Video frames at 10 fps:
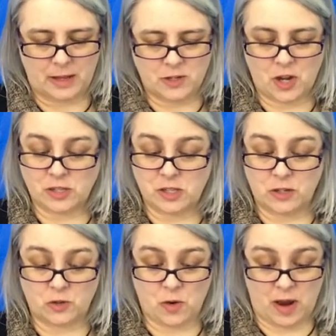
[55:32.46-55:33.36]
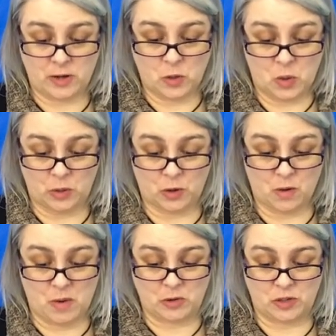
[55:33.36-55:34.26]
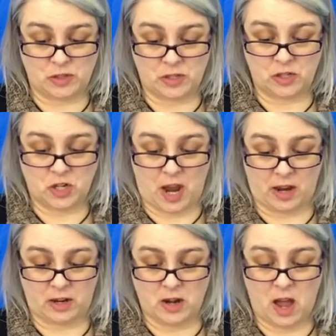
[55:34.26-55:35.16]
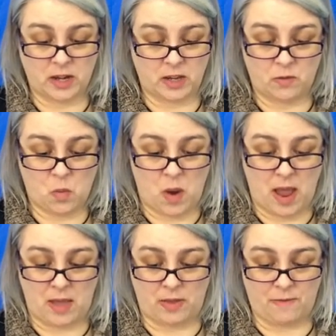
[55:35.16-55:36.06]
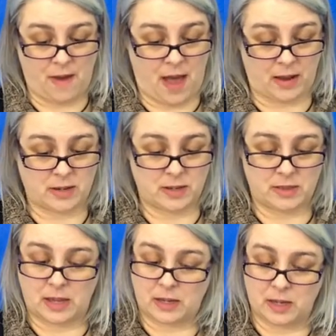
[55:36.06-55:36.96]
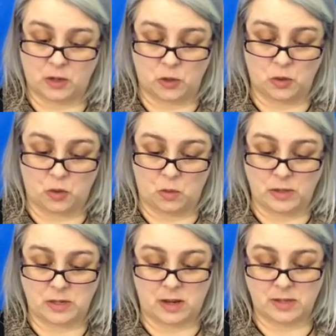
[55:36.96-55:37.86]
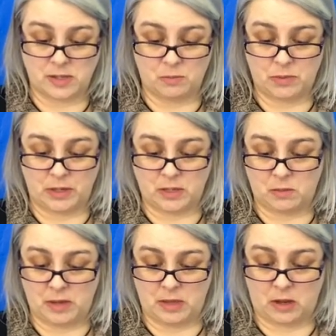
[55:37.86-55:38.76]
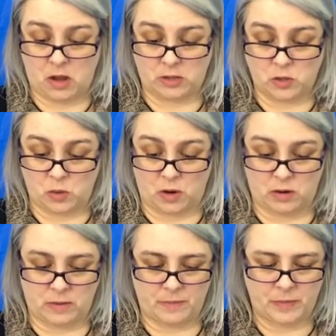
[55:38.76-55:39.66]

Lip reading: Jocelyn tried to hold her emotions in check, not give away the fact that King Dougal was not simply to be the consort.